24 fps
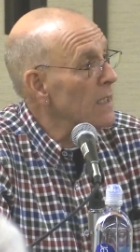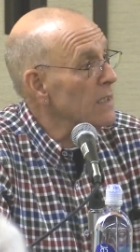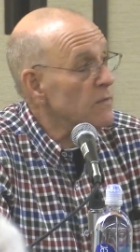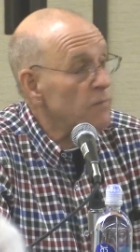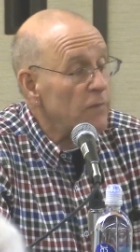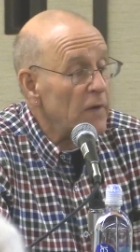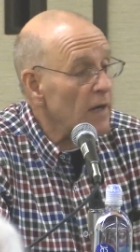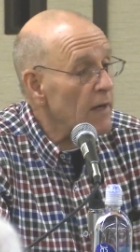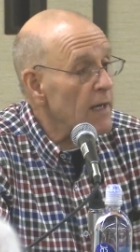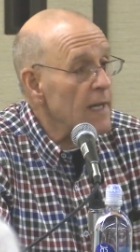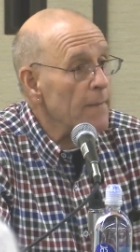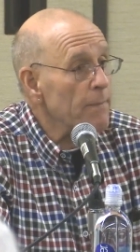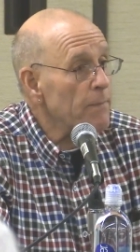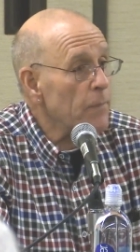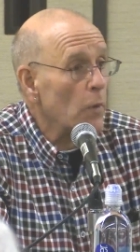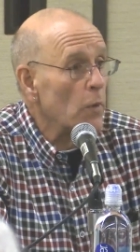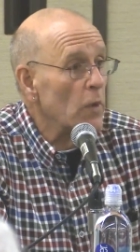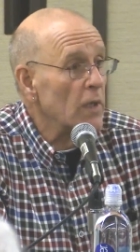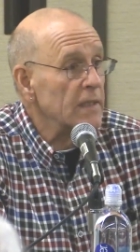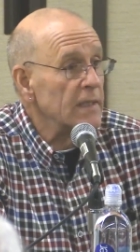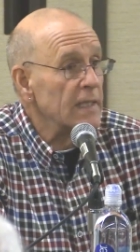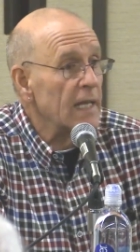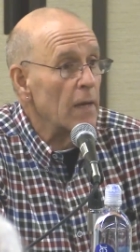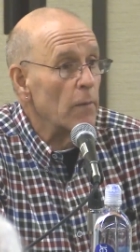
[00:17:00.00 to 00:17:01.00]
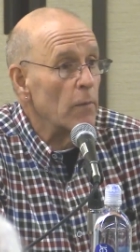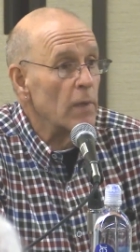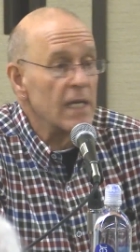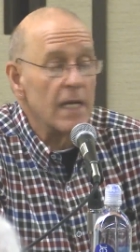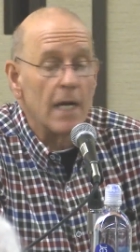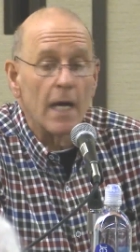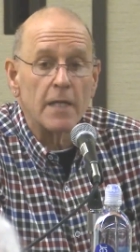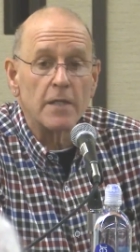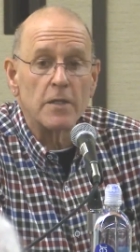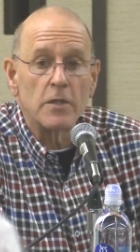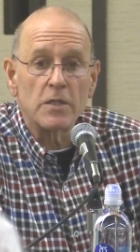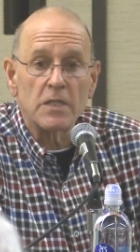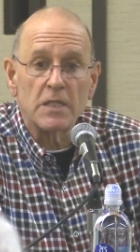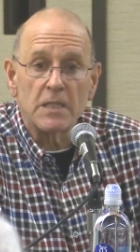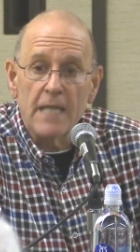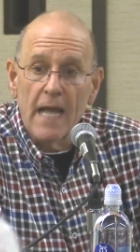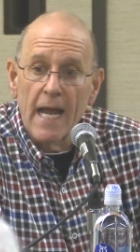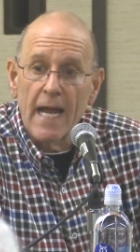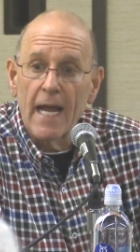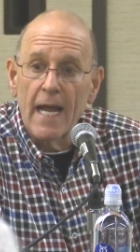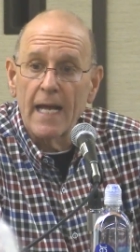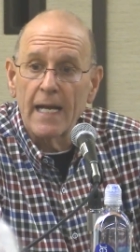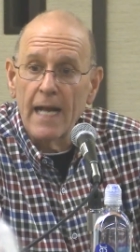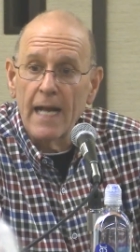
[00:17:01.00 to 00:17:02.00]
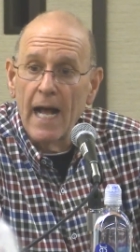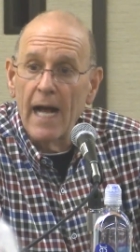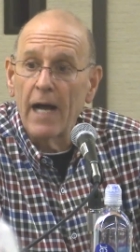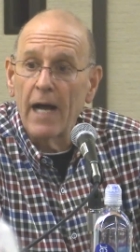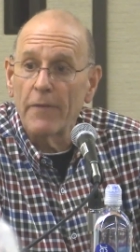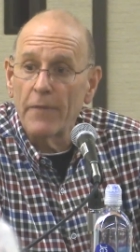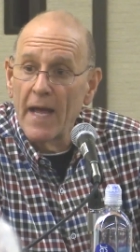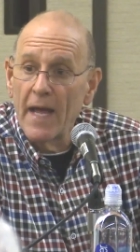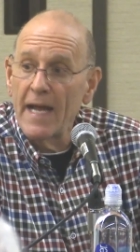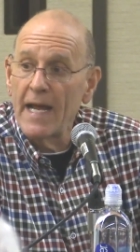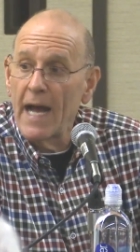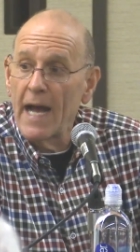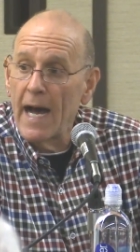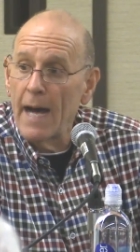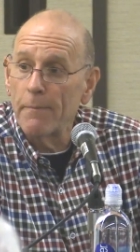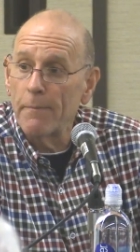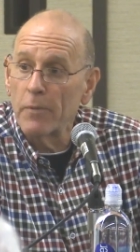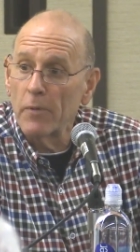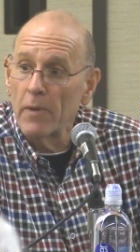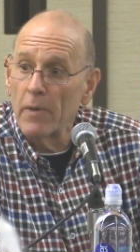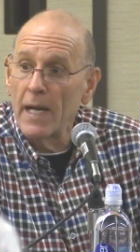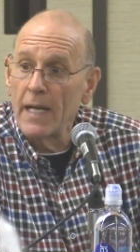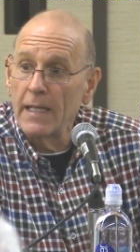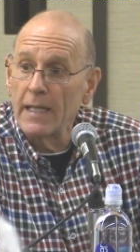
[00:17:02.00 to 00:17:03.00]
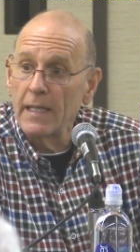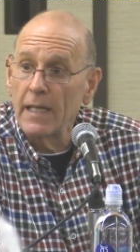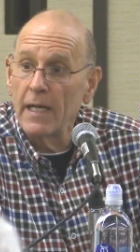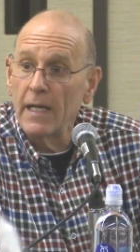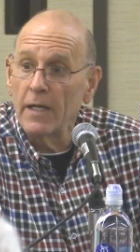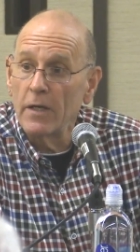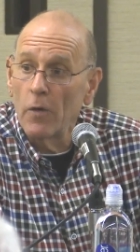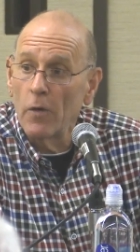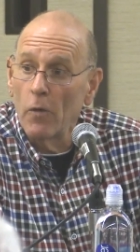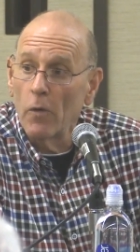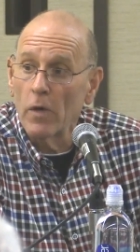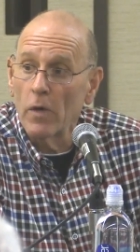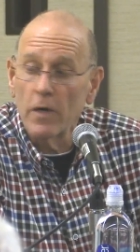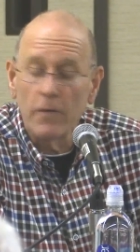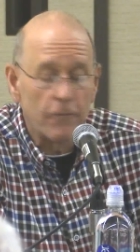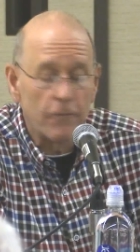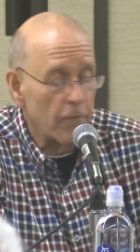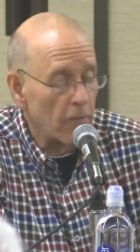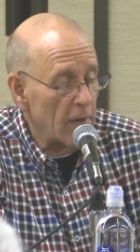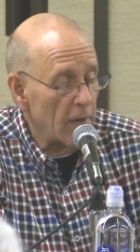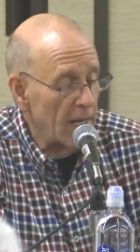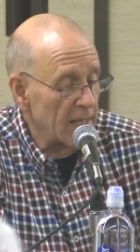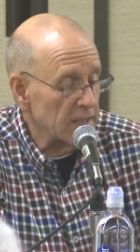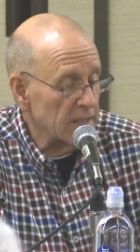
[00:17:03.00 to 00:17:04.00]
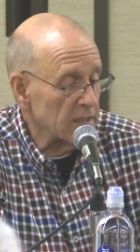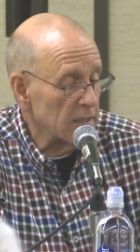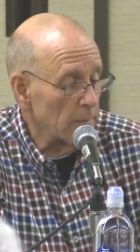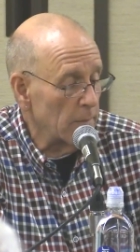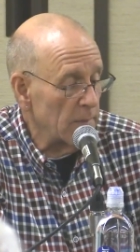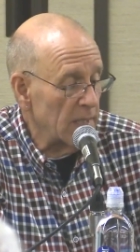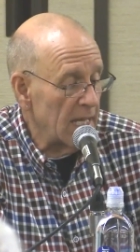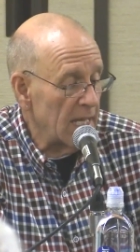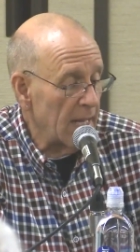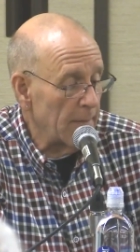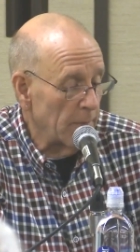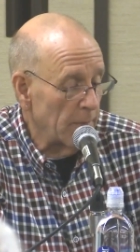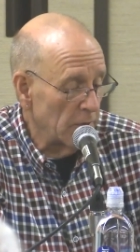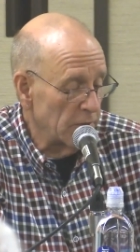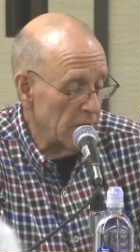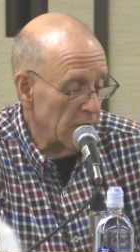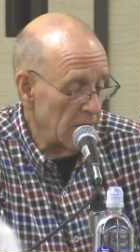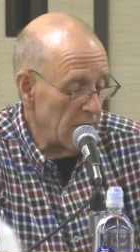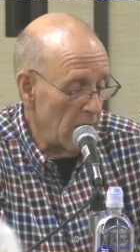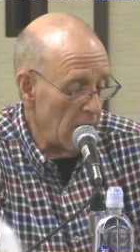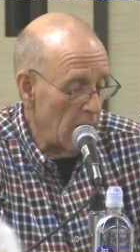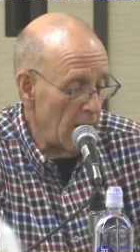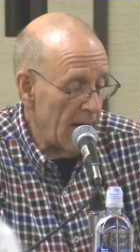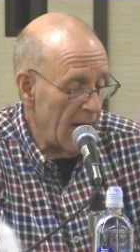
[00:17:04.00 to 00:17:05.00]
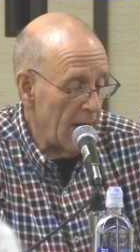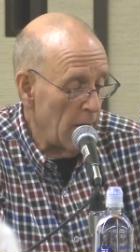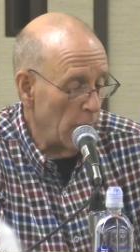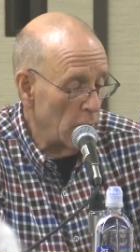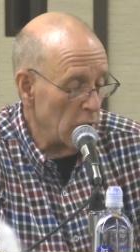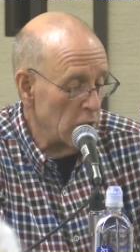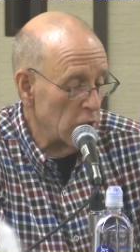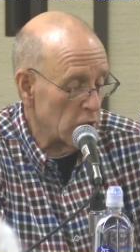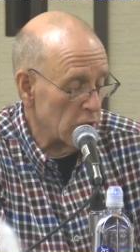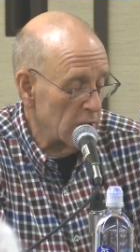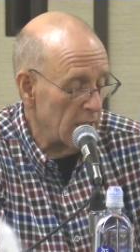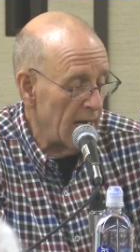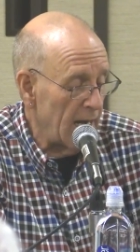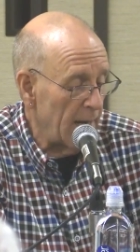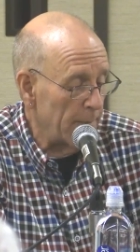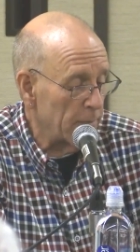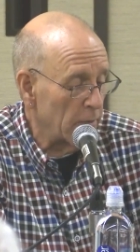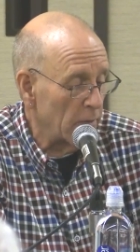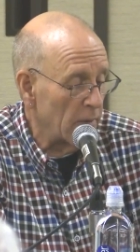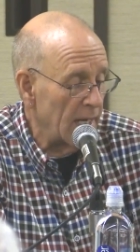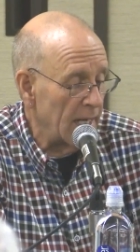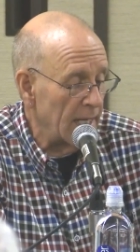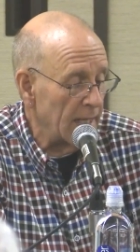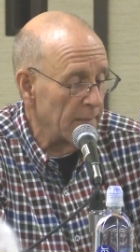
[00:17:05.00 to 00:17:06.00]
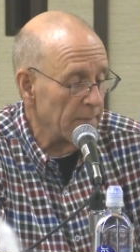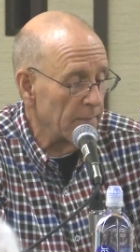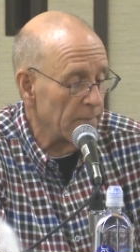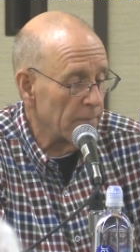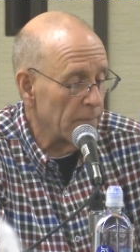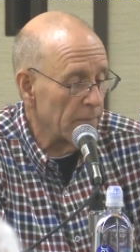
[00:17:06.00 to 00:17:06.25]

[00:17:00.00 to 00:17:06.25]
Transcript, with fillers: It's very important that we understand how they operate in order for us to be able to know how we should operate.